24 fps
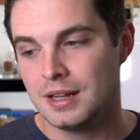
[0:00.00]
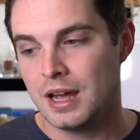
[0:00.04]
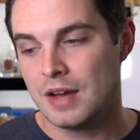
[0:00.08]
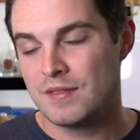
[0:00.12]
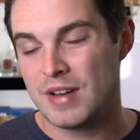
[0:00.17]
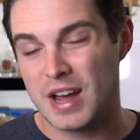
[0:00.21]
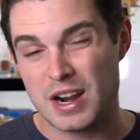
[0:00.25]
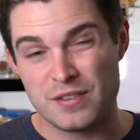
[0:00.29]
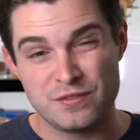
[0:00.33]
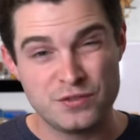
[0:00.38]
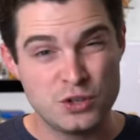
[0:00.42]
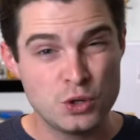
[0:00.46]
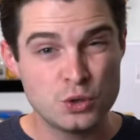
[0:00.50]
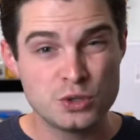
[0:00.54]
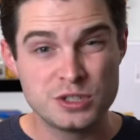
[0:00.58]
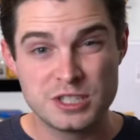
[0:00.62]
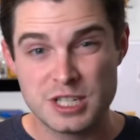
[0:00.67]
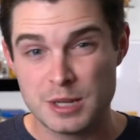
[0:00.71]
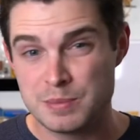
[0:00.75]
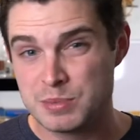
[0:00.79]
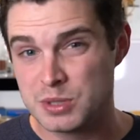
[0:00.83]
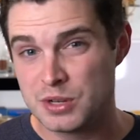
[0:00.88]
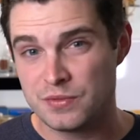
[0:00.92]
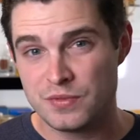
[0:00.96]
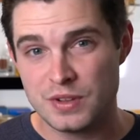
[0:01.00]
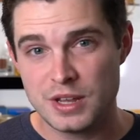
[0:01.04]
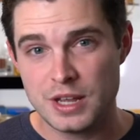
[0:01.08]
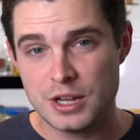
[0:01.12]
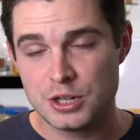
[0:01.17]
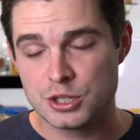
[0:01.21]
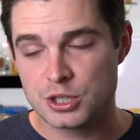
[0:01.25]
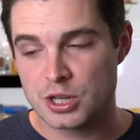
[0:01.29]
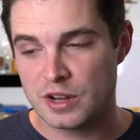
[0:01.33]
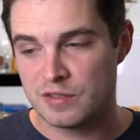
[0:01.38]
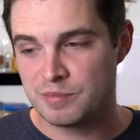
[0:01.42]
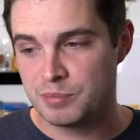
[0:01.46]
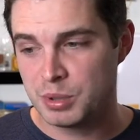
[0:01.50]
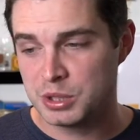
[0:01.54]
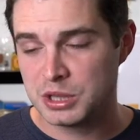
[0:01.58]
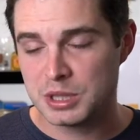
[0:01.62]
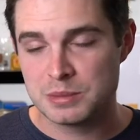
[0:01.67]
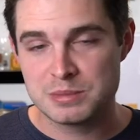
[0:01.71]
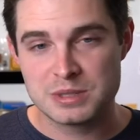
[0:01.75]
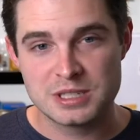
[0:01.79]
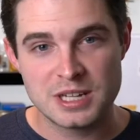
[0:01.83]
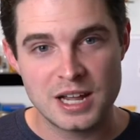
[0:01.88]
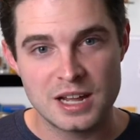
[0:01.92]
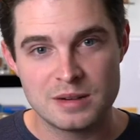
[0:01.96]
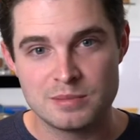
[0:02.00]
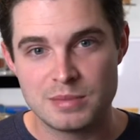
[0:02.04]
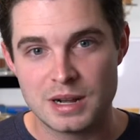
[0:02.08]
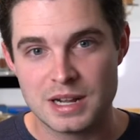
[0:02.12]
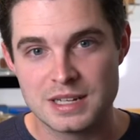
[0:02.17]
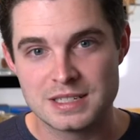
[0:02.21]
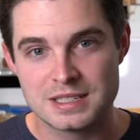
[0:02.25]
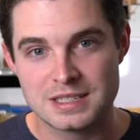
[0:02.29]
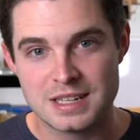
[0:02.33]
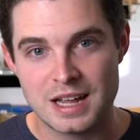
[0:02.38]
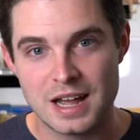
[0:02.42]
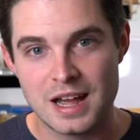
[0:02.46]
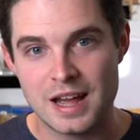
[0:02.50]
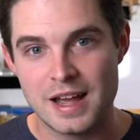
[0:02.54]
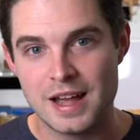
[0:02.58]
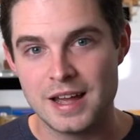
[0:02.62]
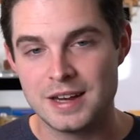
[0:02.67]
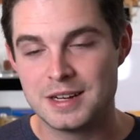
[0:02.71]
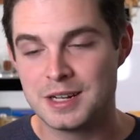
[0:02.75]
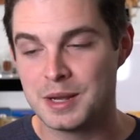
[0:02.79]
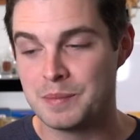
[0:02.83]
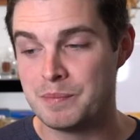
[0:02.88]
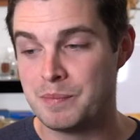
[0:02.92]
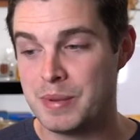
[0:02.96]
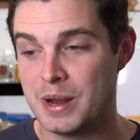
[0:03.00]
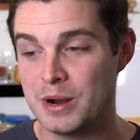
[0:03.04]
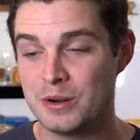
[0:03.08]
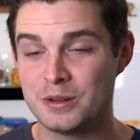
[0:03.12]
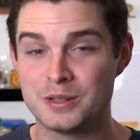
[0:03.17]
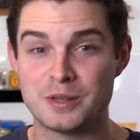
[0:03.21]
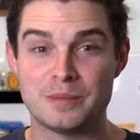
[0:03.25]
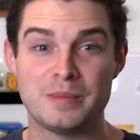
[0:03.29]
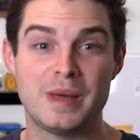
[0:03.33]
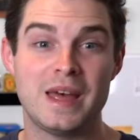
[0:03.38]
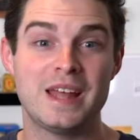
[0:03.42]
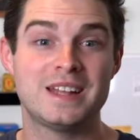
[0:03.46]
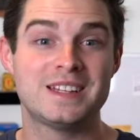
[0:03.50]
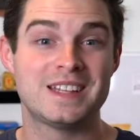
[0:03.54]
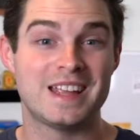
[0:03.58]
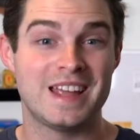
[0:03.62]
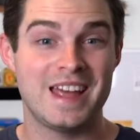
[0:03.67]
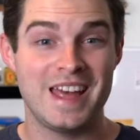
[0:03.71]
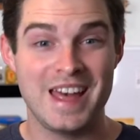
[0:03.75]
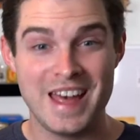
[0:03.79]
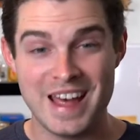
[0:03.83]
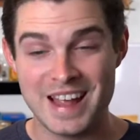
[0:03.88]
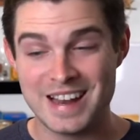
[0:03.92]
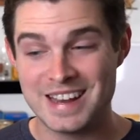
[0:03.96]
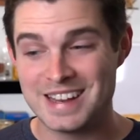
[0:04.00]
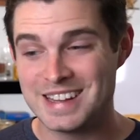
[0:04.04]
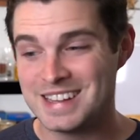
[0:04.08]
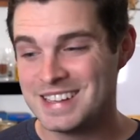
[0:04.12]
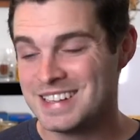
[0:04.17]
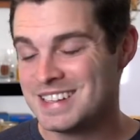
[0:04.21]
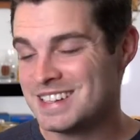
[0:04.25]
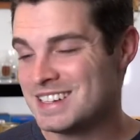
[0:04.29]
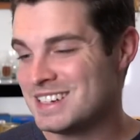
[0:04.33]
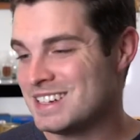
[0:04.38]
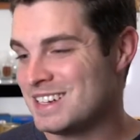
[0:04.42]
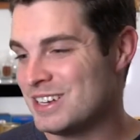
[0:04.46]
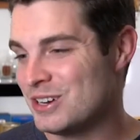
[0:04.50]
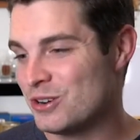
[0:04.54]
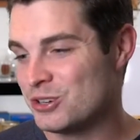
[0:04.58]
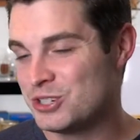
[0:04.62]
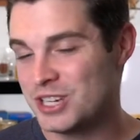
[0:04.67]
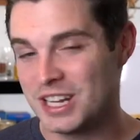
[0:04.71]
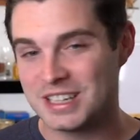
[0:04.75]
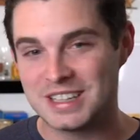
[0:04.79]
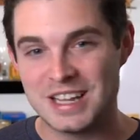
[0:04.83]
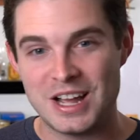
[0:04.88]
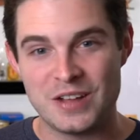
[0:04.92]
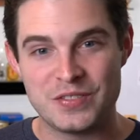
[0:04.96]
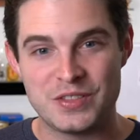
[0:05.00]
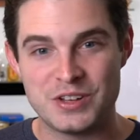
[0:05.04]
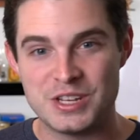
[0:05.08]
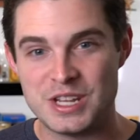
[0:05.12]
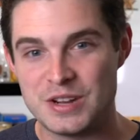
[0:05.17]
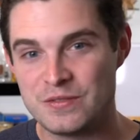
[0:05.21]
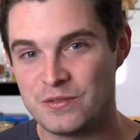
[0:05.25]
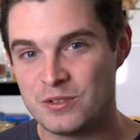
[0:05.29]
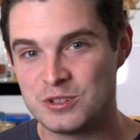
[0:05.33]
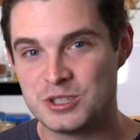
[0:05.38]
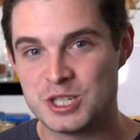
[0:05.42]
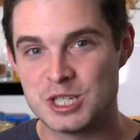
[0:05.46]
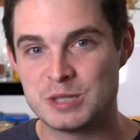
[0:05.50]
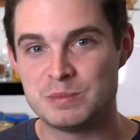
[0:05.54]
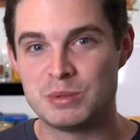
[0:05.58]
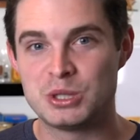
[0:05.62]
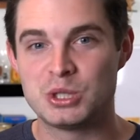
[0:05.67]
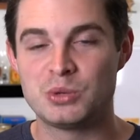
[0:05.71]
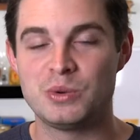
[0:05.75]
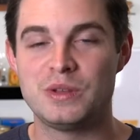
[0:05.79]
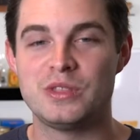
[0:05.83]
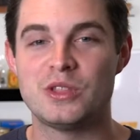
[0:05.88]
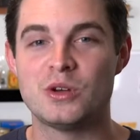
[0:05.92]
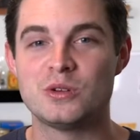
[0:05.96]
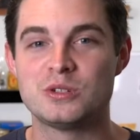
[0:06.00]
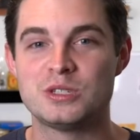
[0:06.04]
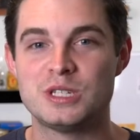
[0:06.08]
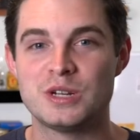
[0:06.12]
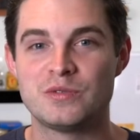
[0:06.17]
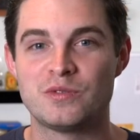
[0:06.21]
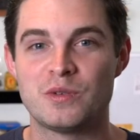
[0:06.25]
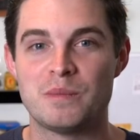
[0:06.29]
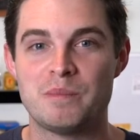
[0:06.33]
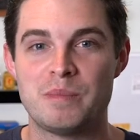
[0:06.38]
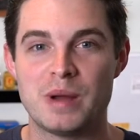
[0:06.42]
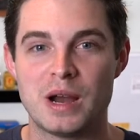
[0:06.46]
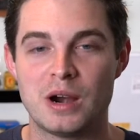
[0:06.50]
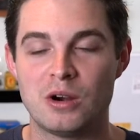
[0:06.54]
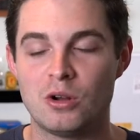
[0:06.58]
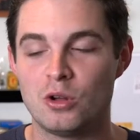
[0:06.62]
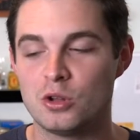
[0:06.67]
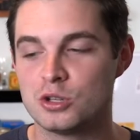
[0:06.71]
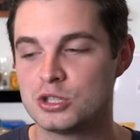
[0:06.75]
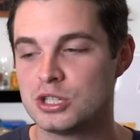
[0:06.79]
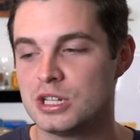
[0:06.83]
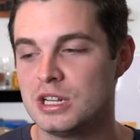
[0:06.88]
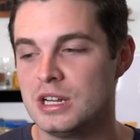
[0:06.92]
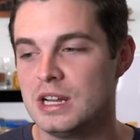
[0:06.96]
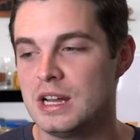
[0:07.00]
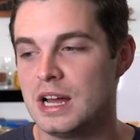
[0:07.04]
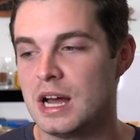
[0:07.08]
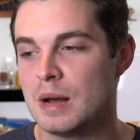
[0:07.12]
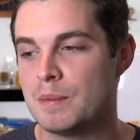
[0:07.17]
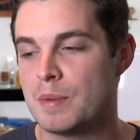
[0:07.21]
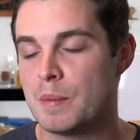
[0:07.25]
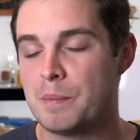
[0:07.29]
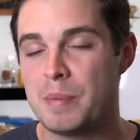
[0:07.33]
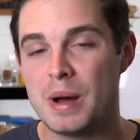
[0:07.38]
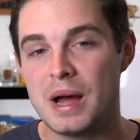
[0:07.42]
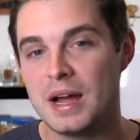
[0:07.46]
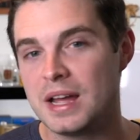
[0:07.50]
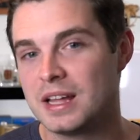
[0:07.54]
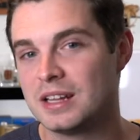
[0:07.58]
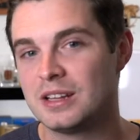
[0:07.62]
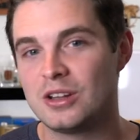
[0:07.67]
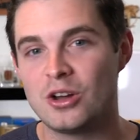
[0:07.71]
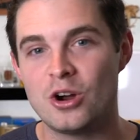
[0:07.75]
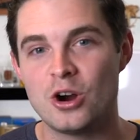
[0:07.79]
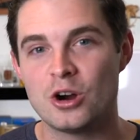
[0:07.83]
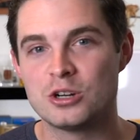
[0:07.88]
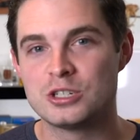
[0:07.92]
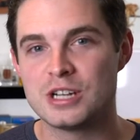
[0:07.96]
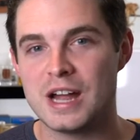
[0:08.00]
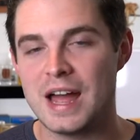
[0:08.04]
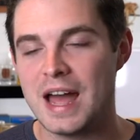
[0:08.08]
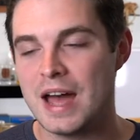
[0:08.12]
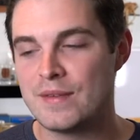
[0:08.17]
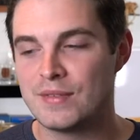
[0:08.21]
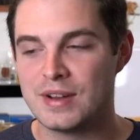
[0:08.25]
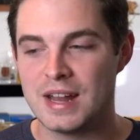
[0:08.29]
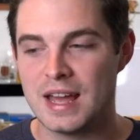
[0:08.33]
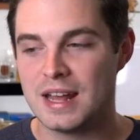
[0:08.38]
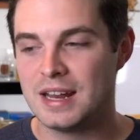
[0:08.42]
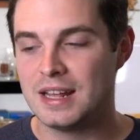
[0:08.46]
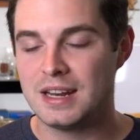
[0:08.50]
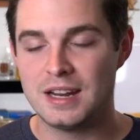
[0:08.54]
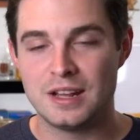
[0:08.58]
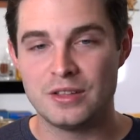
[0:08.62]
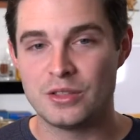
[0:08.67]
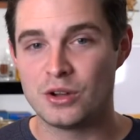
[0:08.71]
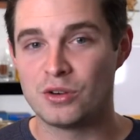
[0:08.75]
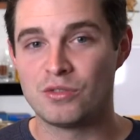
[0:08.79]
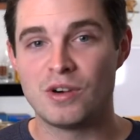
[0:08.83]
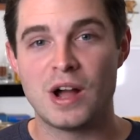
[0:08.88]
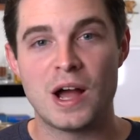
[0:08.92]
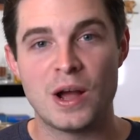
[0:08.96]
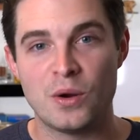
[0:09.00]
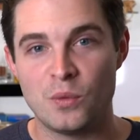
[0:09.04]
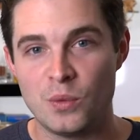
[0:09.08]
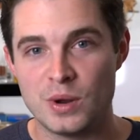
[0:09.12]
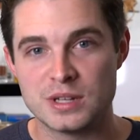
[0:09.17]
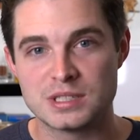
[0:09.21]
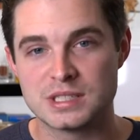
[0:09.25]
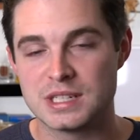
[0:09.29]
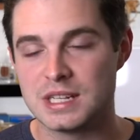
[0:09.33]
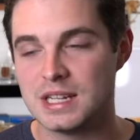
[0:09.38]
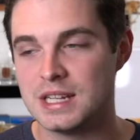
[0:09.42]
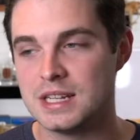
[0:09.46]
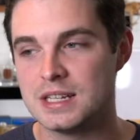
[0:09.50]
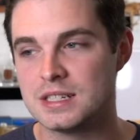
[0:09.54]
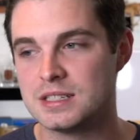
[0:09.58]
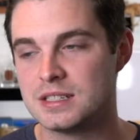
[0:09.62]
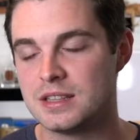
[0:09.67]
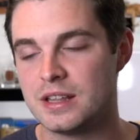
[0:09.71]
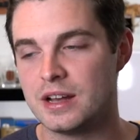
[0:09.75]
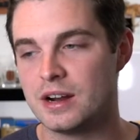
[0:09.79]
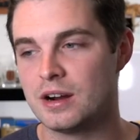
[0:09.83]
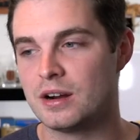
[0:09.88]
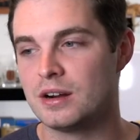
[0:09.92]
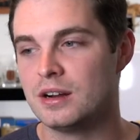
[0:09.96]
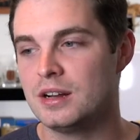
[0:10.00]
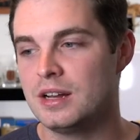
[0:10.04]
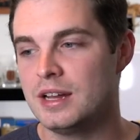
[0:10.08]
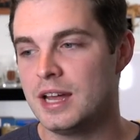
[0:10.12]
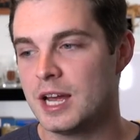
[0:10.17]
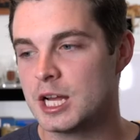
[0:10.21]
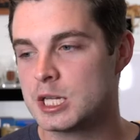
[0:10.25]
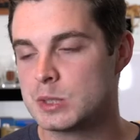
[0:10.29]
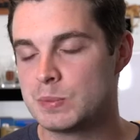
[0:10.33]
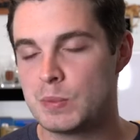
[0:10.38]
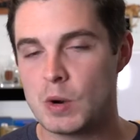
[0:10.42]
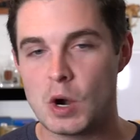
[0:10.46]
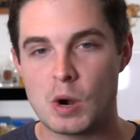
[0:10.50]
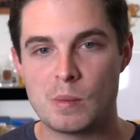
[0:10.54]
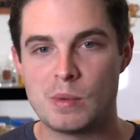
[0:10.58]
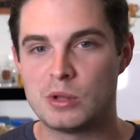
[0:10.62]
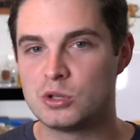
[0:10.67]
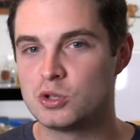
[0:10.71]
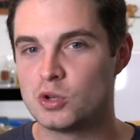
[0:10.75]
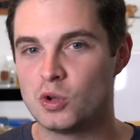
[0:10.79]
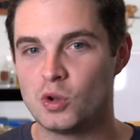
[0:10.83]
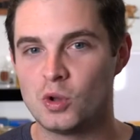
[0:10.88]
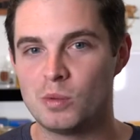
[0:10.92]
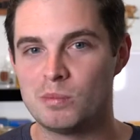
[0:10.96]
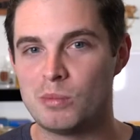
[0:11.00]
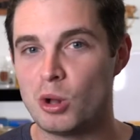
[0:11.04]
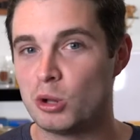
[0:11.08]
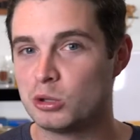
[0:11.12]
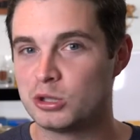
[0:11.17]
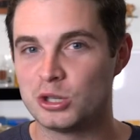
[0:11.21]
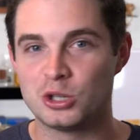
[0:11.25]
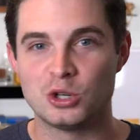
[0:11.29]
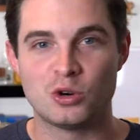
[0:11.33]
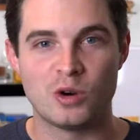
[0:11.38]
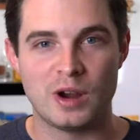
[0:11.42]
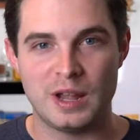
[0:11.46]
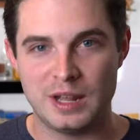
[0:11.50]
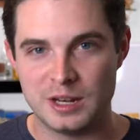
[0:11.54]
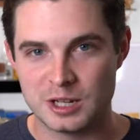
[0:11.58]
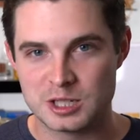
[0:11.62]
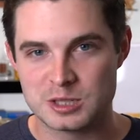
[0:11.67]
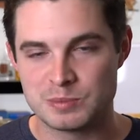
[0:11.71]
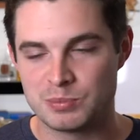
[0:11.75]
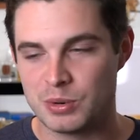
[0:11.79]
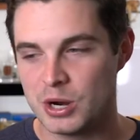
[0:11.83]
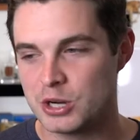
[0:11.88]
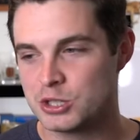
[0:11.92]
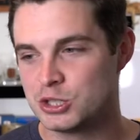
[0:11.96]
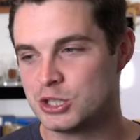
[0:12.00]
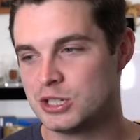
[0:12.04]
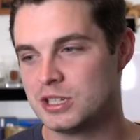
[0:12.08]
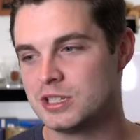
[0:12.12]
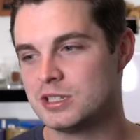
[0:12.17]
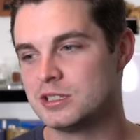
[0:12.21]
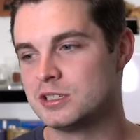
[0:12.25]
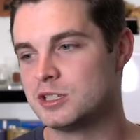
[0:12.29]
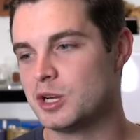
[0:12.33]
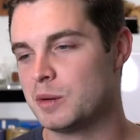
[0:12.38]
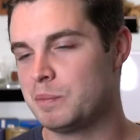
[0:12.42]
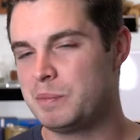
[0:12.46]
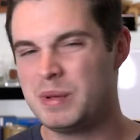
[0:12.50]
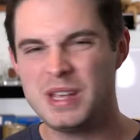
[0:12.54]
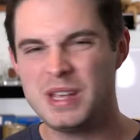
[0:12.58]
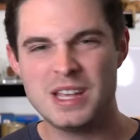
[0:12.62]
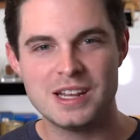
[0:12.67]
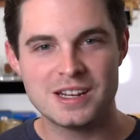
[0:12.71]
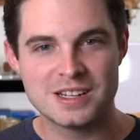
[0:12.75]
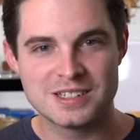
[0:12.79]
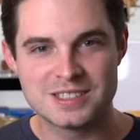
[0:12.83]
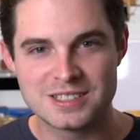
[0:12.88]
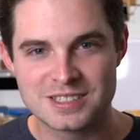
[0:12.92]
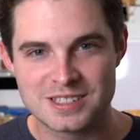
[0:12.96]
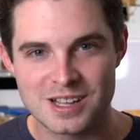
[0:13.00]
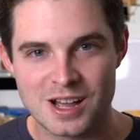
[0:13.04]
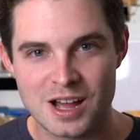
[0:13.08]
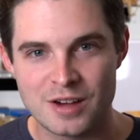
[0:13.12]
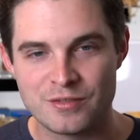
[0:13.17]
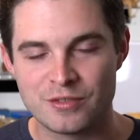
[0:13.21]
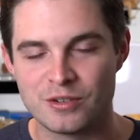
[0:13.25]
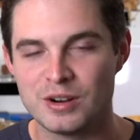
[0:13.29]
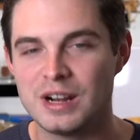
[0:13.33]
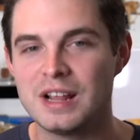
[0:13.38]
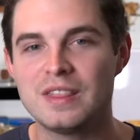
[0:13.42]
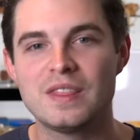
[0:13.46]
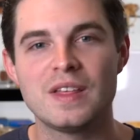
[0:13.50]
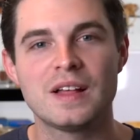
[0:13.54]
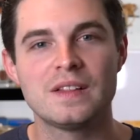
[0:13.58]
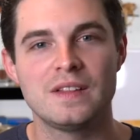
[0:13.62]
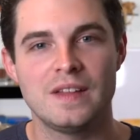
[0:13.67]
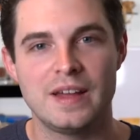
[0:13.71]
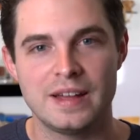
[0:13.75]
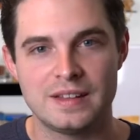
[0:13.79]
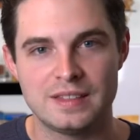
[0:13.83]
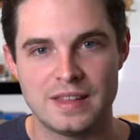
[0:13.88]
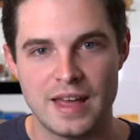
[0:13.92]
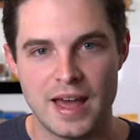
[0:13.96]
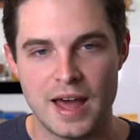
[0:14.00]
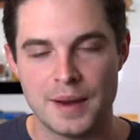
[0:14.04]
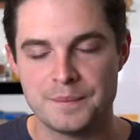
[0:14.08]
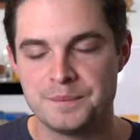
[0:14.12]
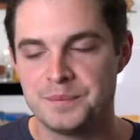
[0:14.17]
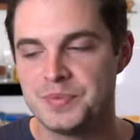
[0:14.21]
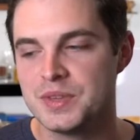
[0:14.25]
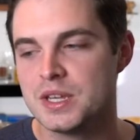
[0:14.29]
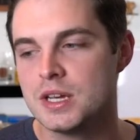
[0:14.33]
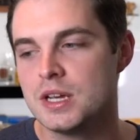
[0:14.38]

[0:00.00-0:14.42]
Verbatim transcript: I've had a few sips of each. I've put them side by side, compared them head to head, you know, checked out the differences between those different barrels. But by and large, I haven't had any of their rye whiskeys, their experimental malted grain expressions, their peated stuff, or anything like that.